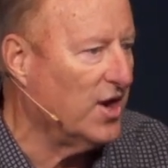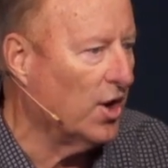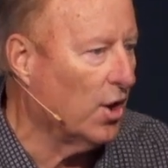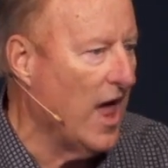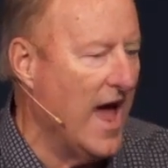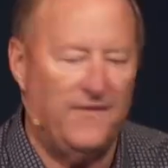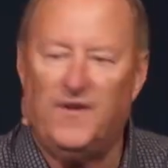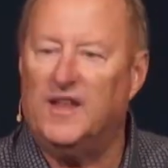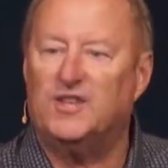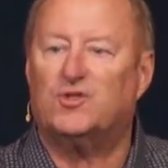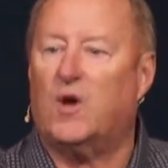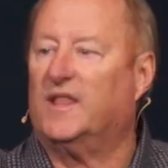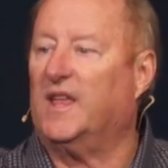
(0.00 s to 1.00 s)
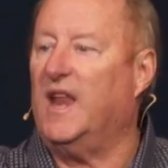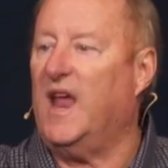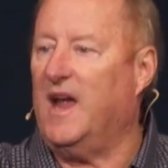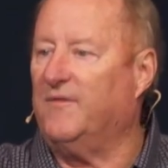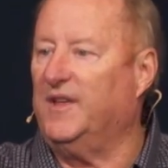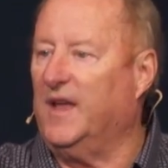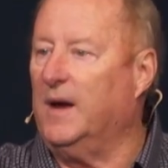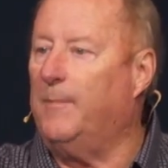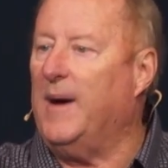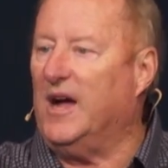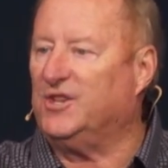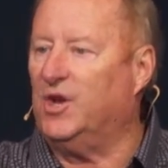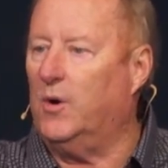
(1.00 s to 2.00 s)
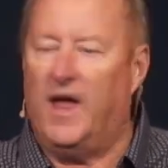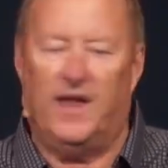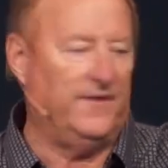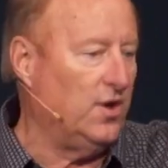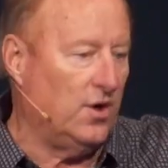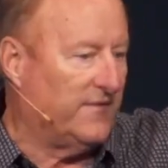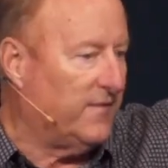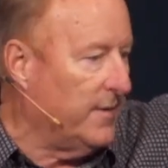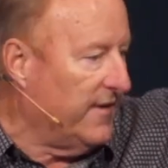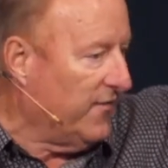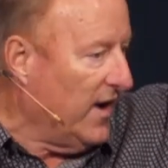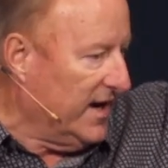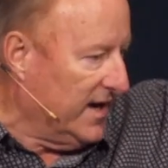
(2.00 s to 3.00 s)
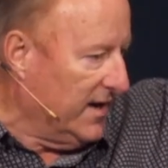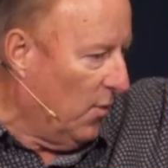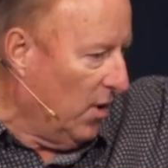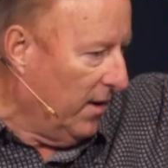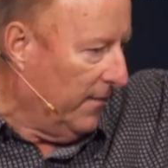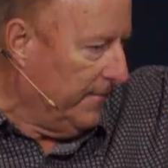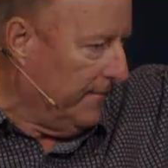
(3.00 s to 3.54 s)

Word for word: your life and strengthen everything about you. And you don't have to be afraid anymore.